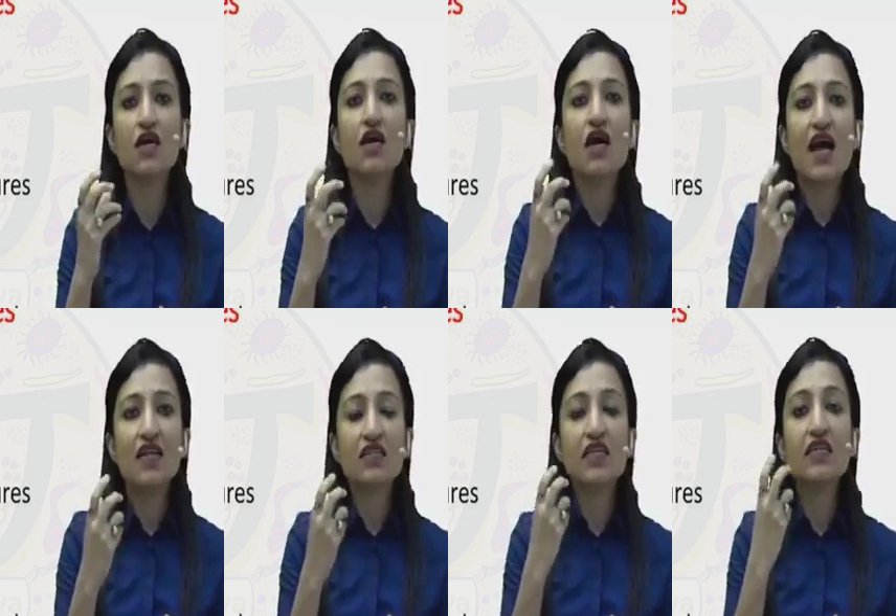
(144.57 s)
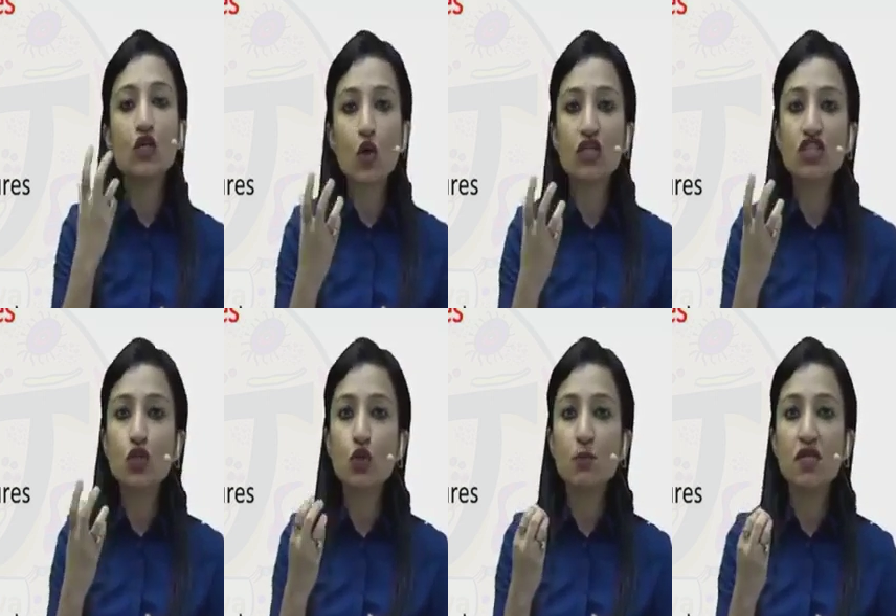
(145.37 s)
and the etiology
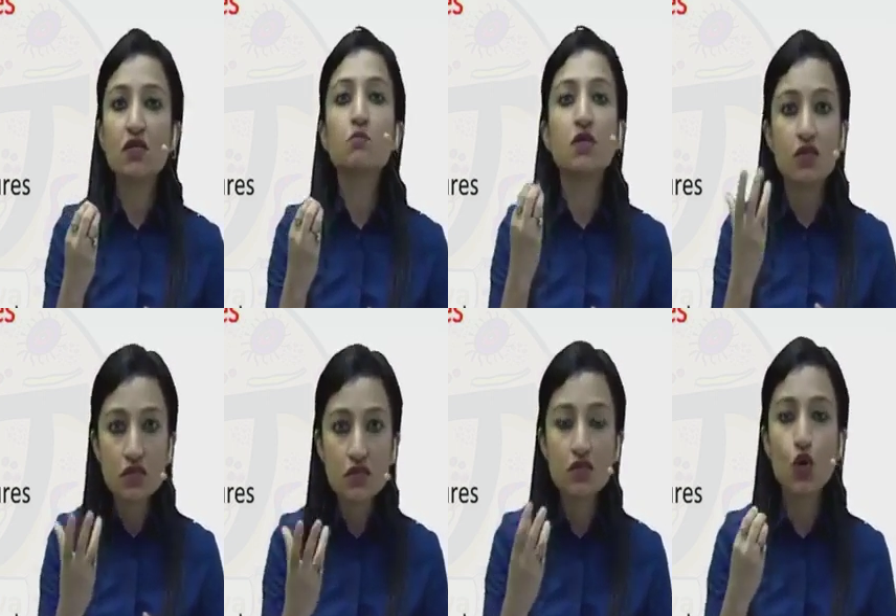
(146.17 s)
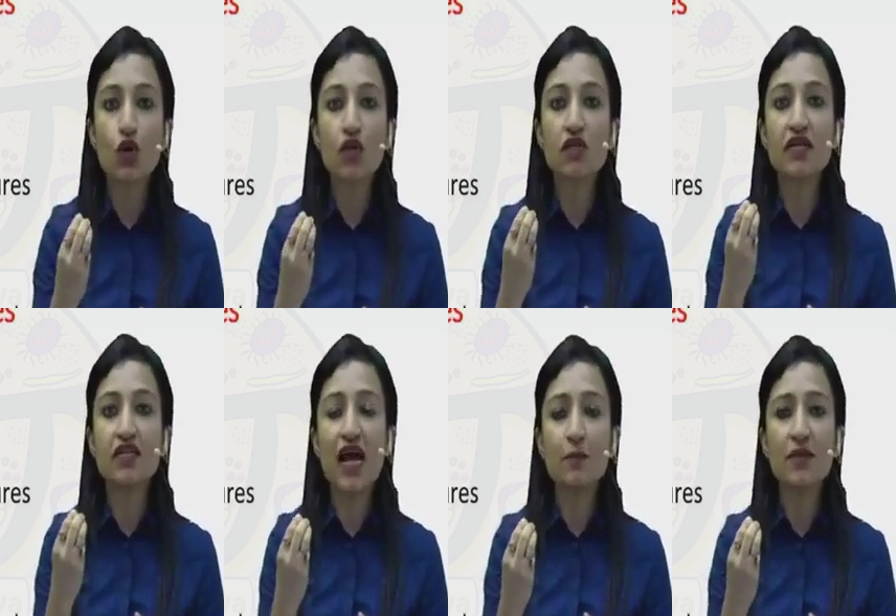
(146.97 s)
could be burns, or it
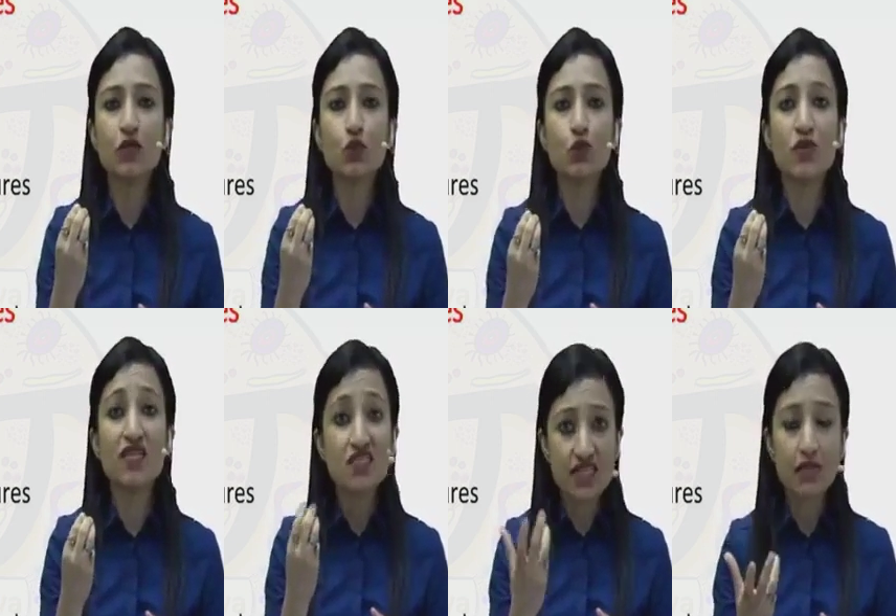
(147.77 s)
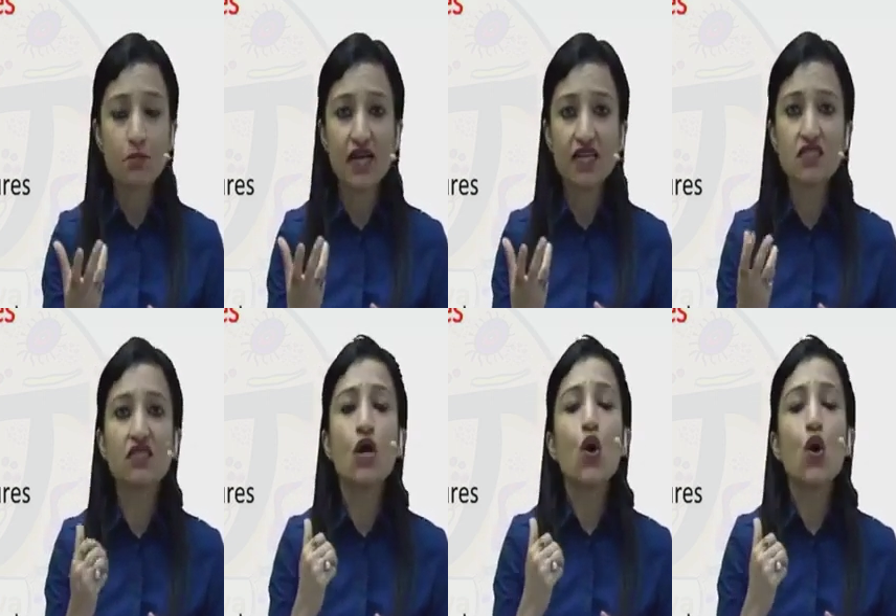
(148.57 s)
can be due to insect mites,